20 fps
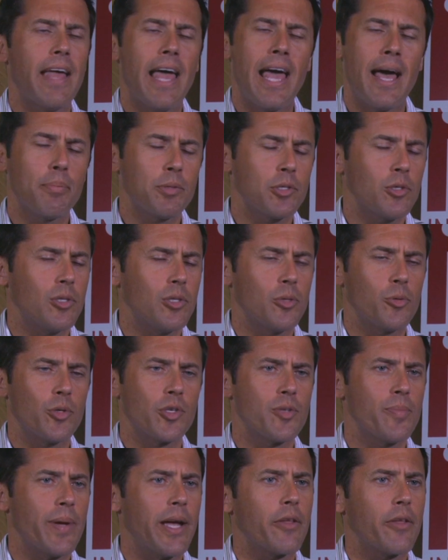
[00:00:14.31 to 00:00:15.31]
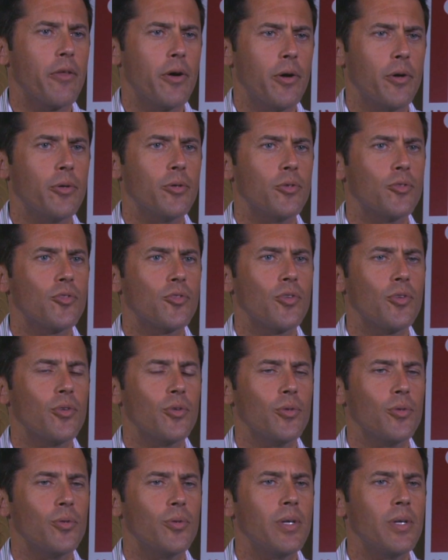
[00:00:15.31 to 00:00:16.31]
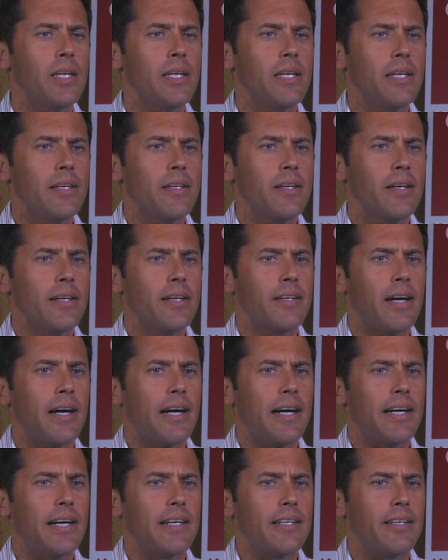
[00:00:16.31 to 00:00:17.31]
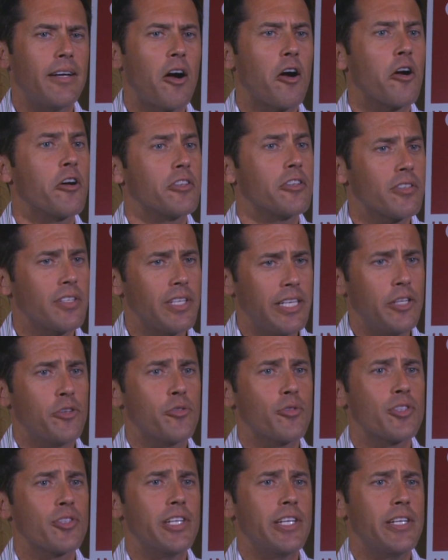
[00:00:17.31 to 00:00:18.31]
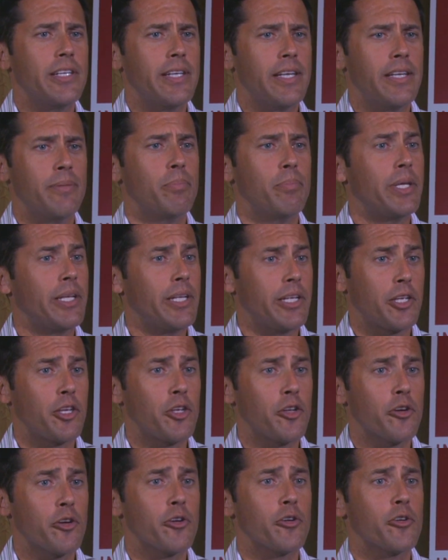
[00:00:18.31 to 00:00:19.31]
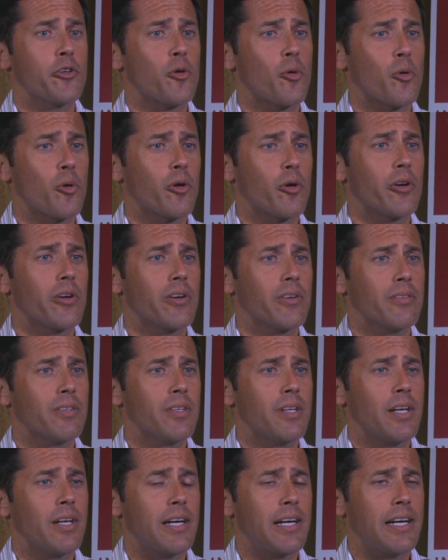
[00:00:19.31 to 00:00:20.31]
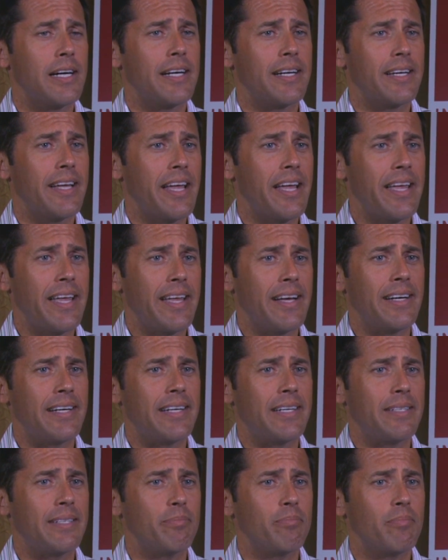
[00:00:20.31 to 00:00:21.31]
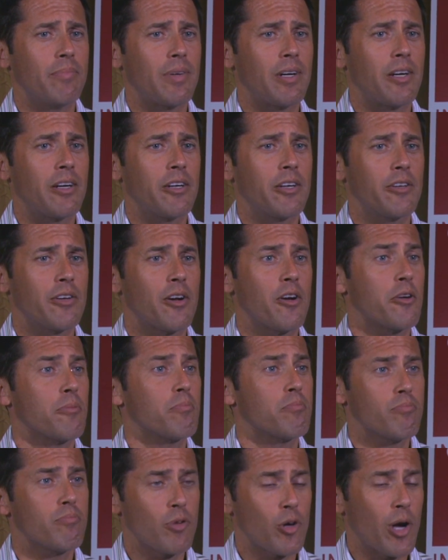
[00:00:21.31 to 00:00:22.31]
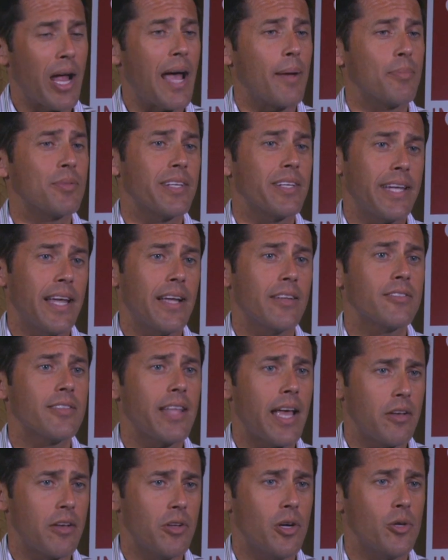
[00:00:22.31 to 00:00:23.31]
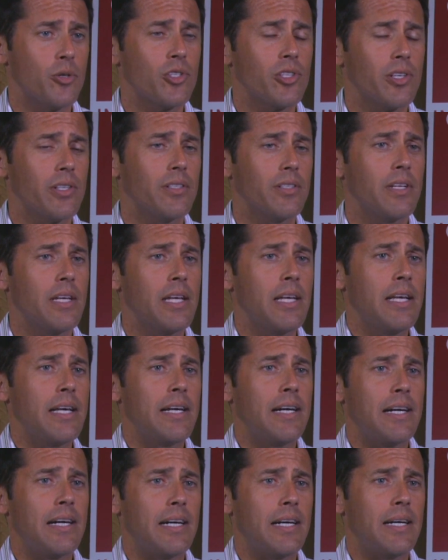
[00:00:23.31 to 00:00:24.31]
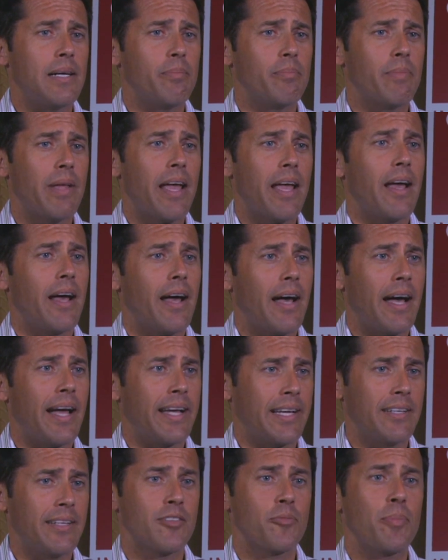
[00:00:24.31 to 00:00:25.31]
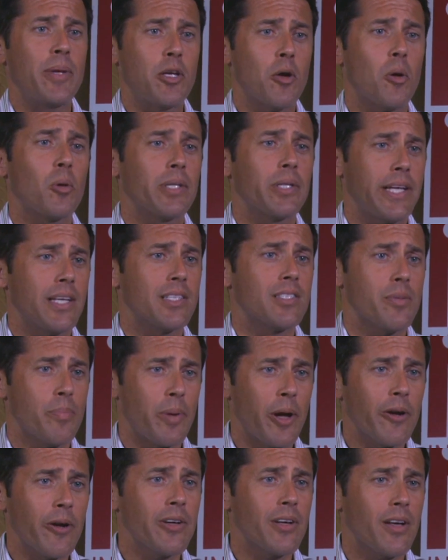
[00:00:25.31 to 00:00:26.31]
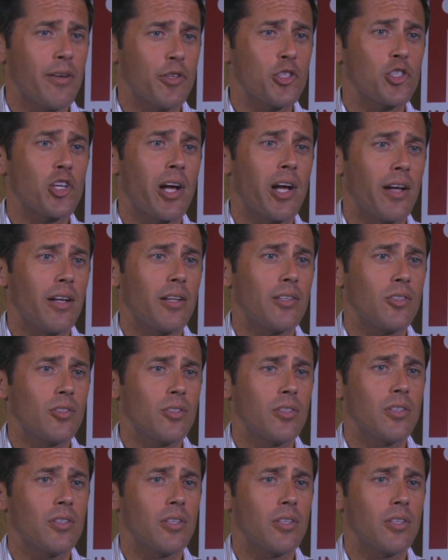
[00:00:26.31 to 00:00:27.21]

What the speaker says: absolutely respect those who aren't interested in being cured or are perhaps against that notion. I can speak only as the parent of a child